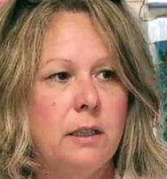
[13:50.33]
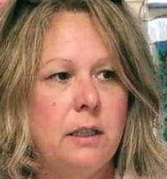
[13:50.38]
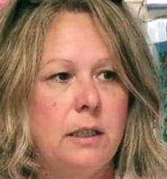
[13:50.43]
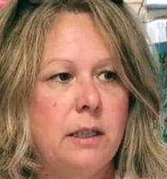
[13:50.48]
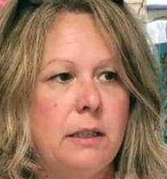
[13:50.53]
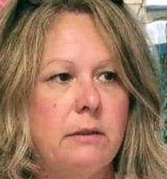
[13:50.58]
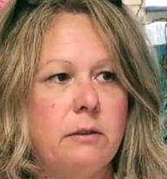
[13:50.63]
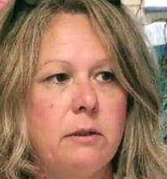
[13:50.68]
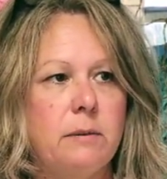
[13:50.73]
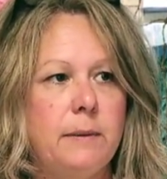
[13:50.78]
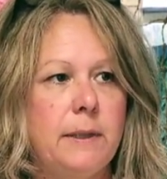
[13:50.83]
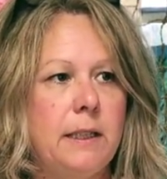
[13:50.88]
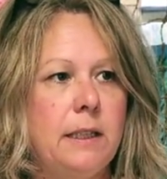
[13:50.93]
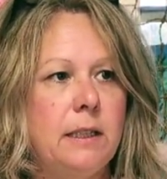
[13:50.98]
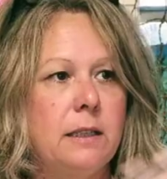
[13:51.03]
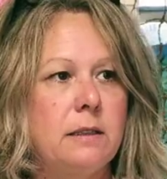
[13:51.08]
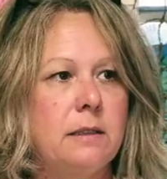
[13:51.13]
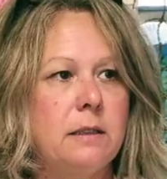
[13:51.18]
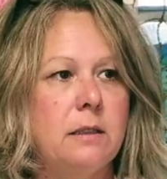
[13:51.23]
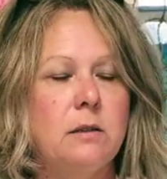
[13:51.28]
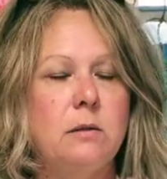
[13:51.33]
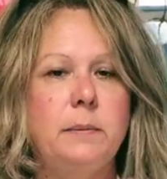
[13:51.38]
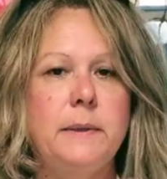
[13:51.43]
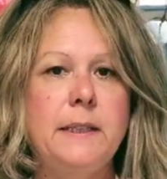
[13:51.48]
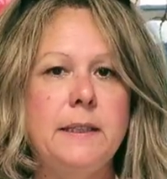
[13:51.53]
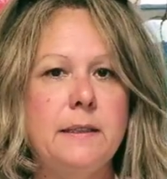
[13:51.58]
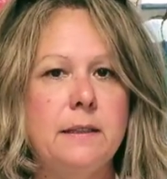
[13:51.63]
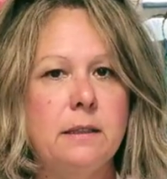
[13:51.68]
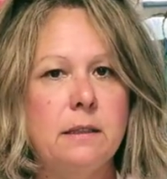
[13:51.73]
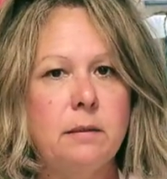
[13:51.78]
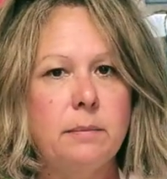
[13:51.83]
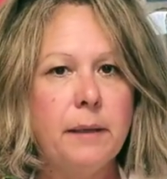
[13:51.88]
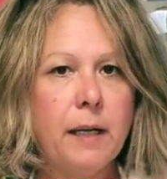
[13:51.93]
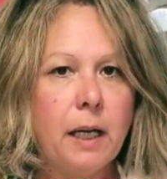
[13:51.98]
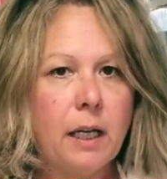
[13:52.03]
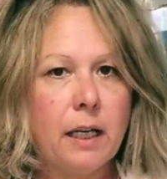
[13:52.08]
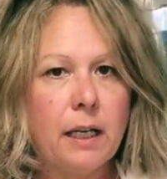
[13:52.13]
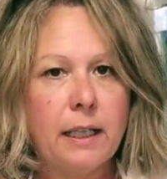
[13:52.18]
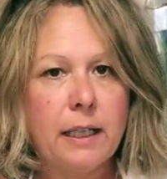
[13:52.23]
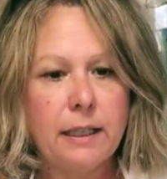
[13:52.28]
and everybody gets a little piece of the
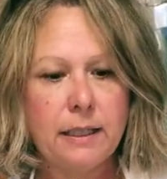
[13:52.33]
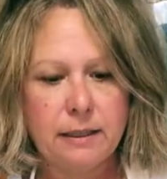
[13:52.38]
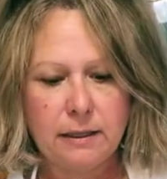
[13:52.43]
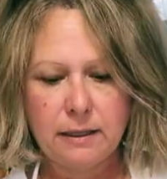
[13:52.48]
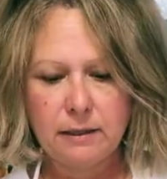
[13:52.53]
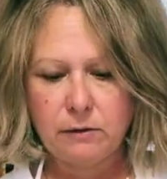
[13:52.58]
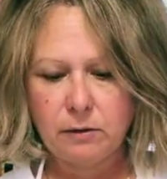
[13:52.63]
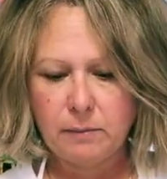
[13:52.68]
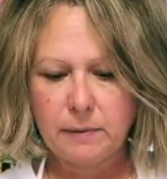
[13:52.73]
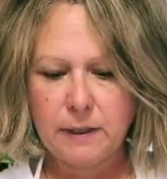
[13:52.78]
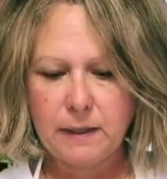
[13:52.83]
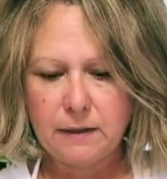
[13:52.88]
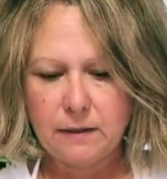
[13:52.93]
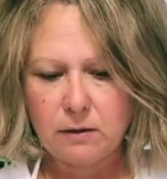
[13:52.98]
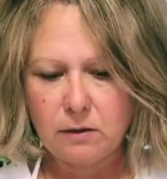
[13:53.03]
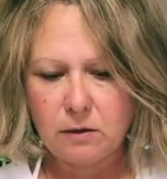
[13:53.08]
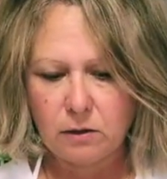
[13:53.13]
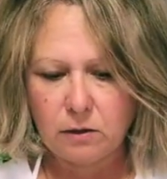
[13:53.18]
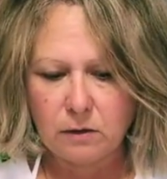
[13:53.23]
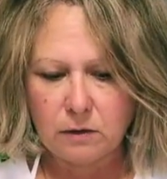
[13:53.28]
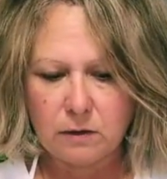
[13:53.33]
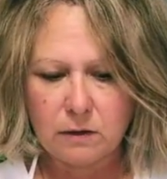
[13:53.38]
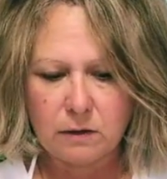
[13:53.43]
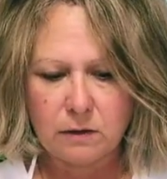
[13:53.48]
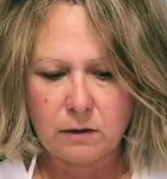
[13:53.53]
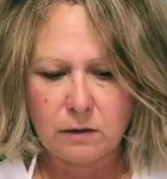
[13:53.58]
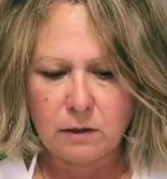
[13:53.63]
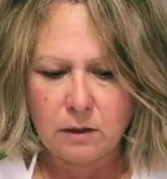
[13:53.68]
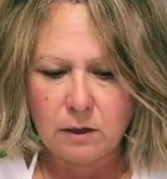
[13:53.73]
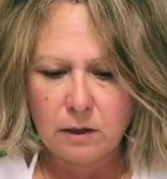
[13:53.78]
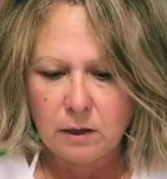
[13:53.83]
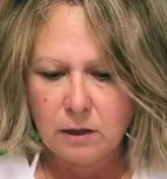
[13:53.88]
pie, and everybody starts,